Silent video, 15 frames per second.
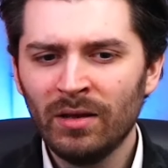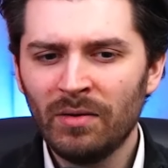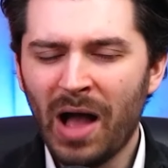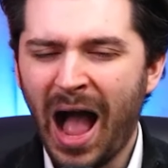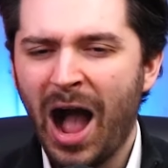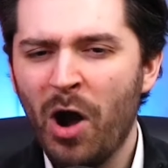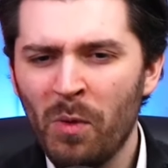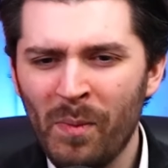
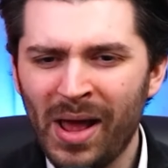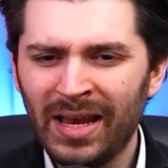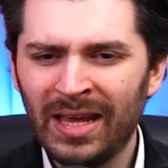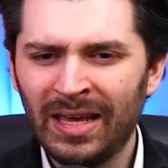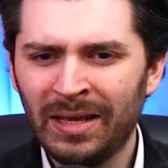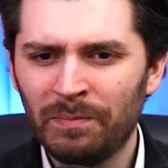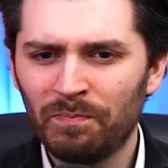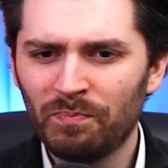how
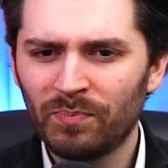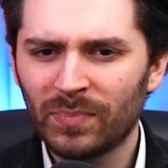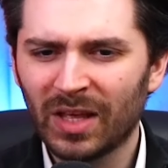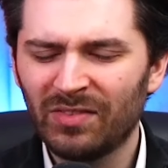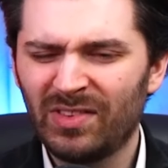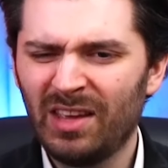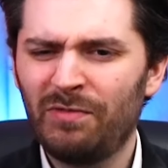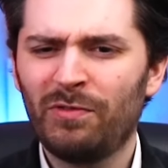many
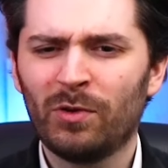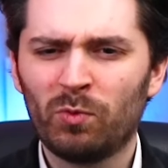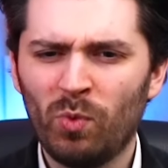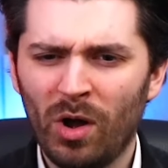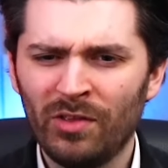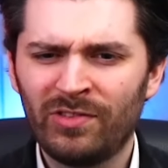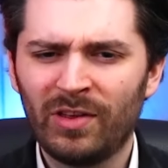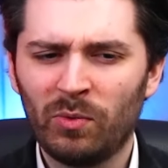different
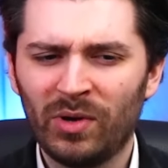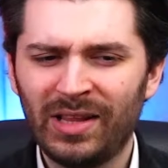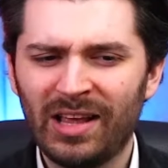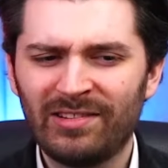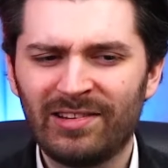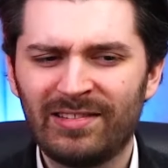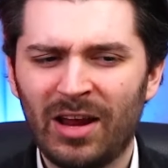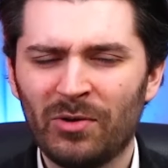ones that we're
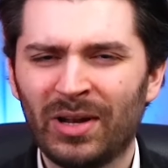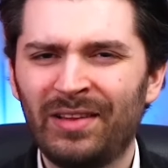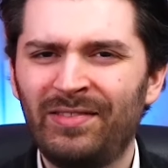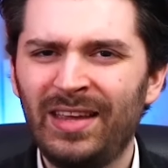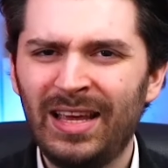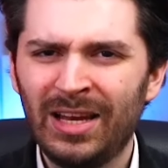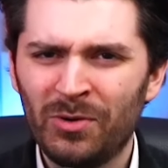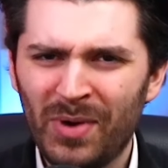necessarily
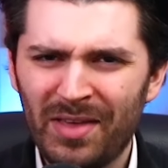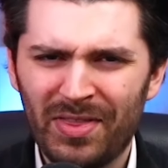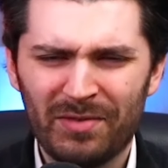dealing with,